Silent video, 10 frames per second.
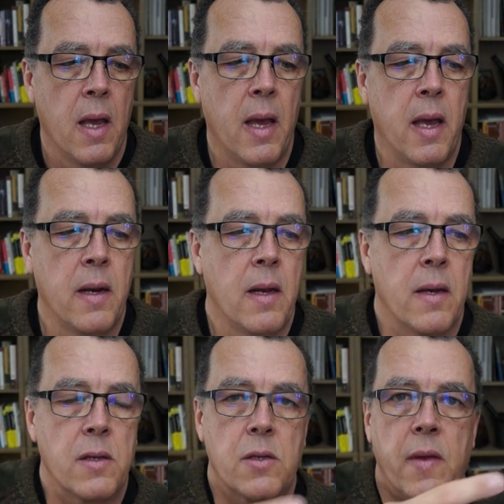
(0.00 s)
And
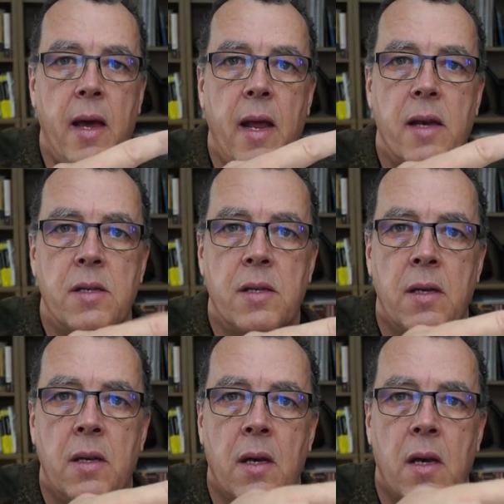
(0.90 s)
uh, so that has
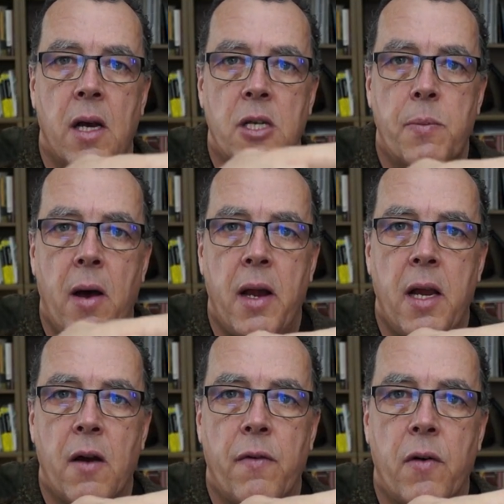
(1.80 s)
a spot
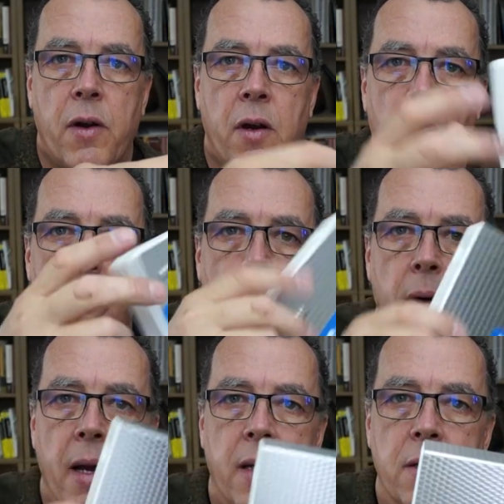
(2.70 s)
here for your
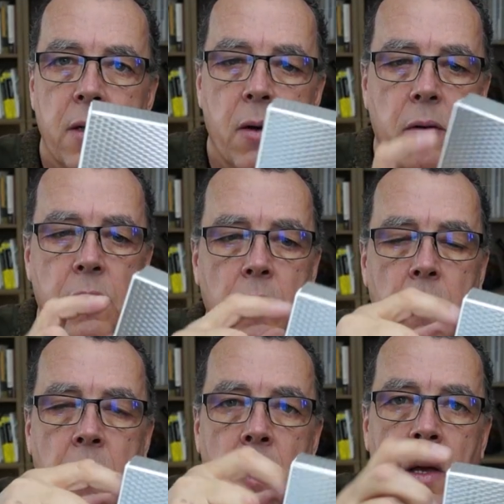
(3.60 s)
upright to go
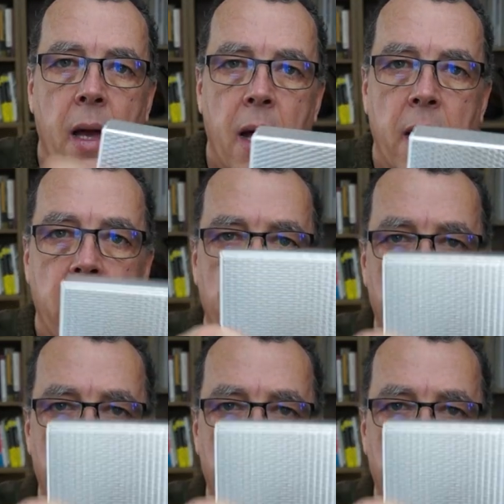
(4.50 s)
through and it